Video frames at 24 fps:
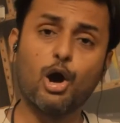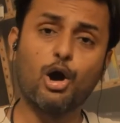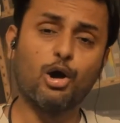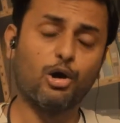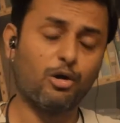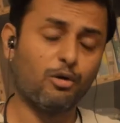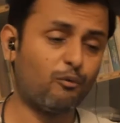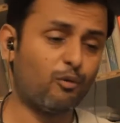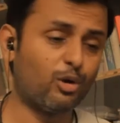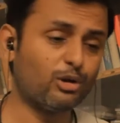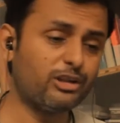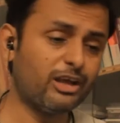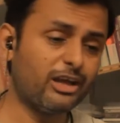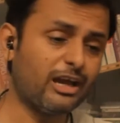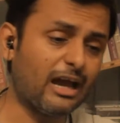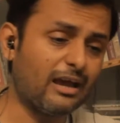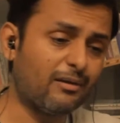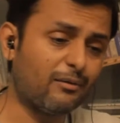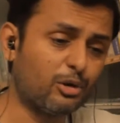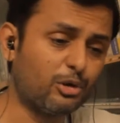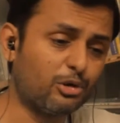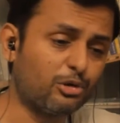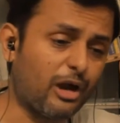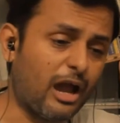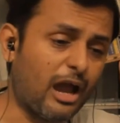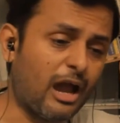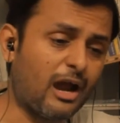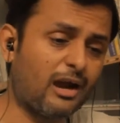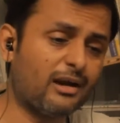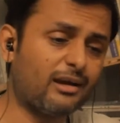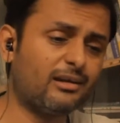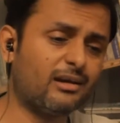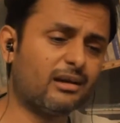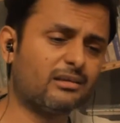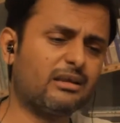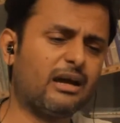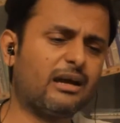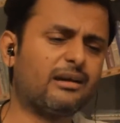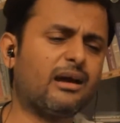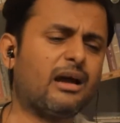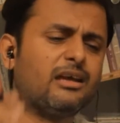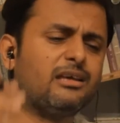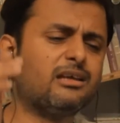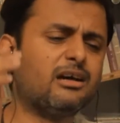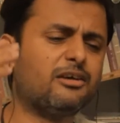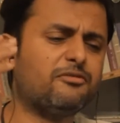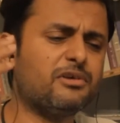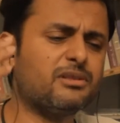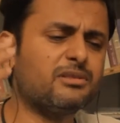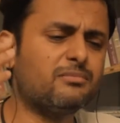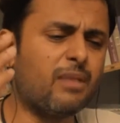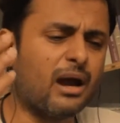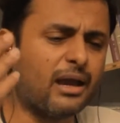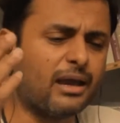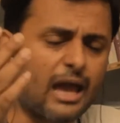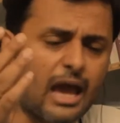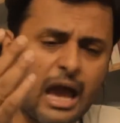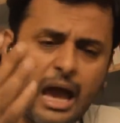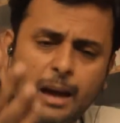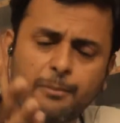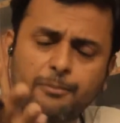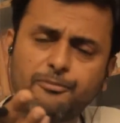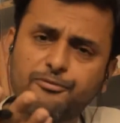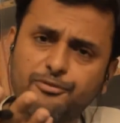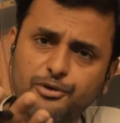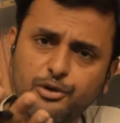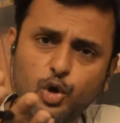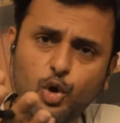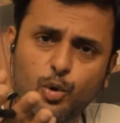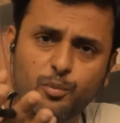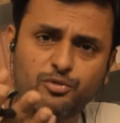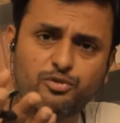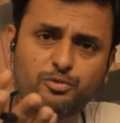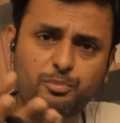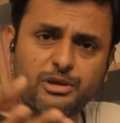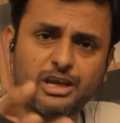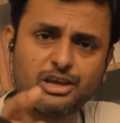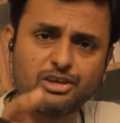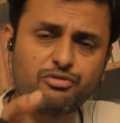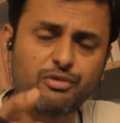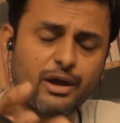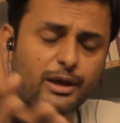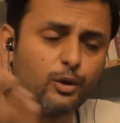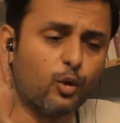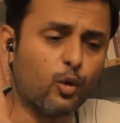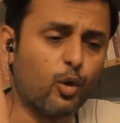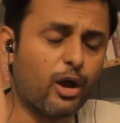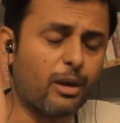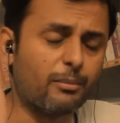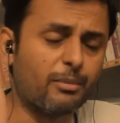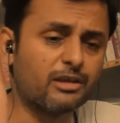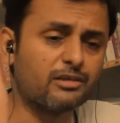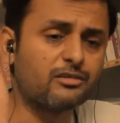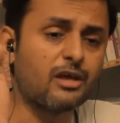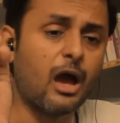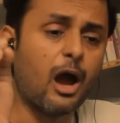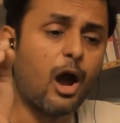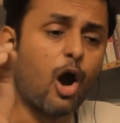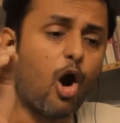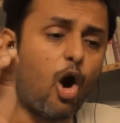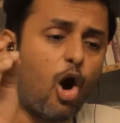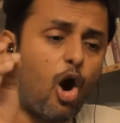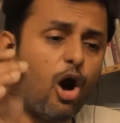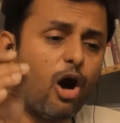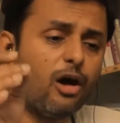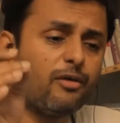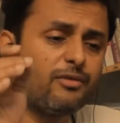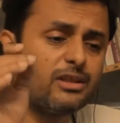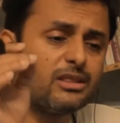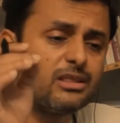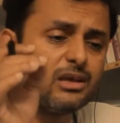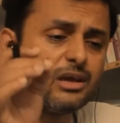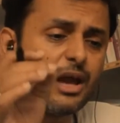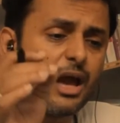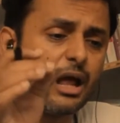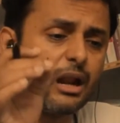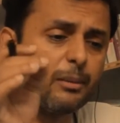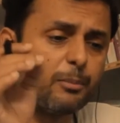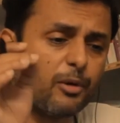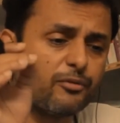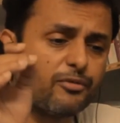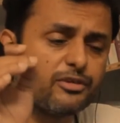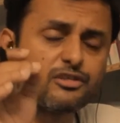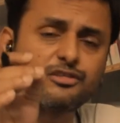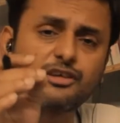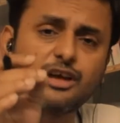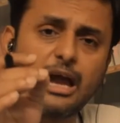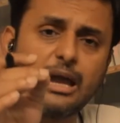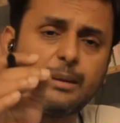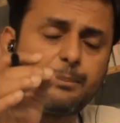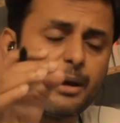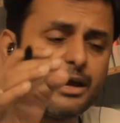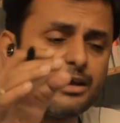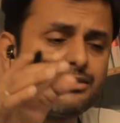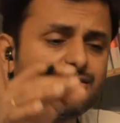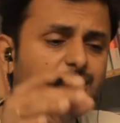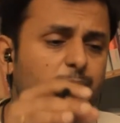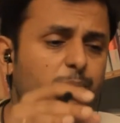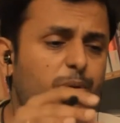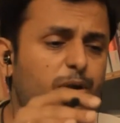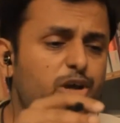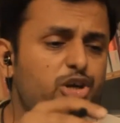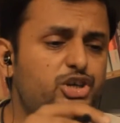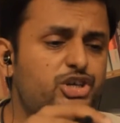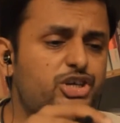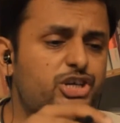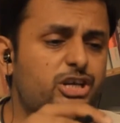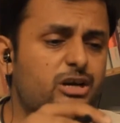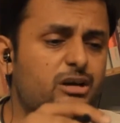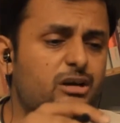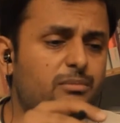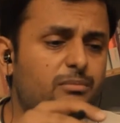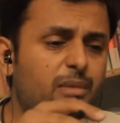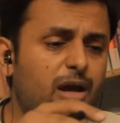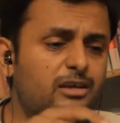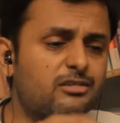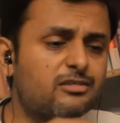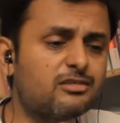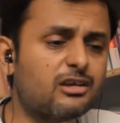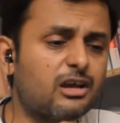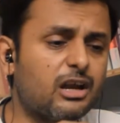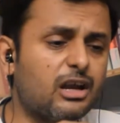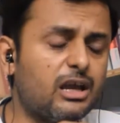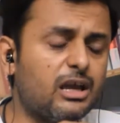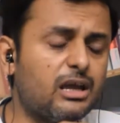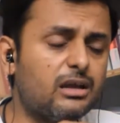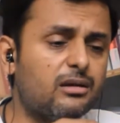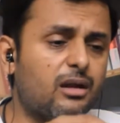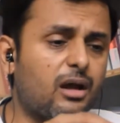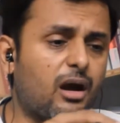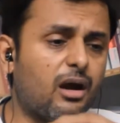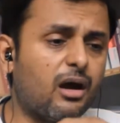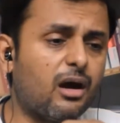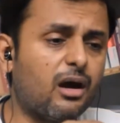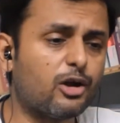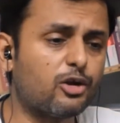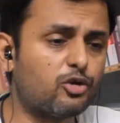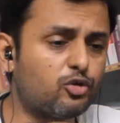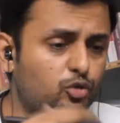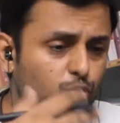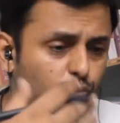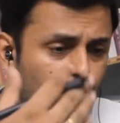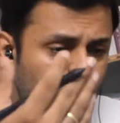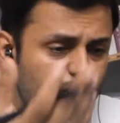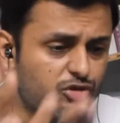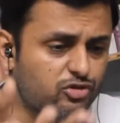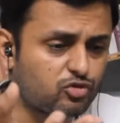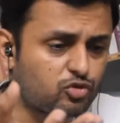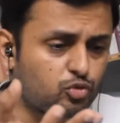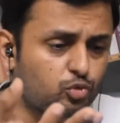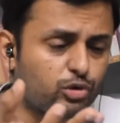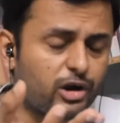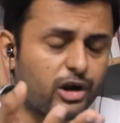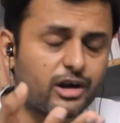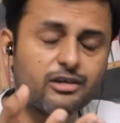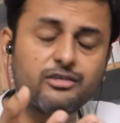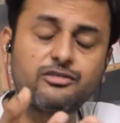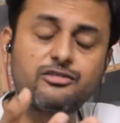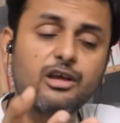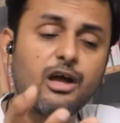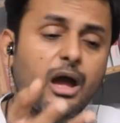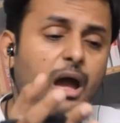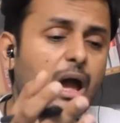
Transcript: One thing I want to add here that either with my app PHYOMS, PHYOMS, or with the help of Skype, I simply share my screen to the students,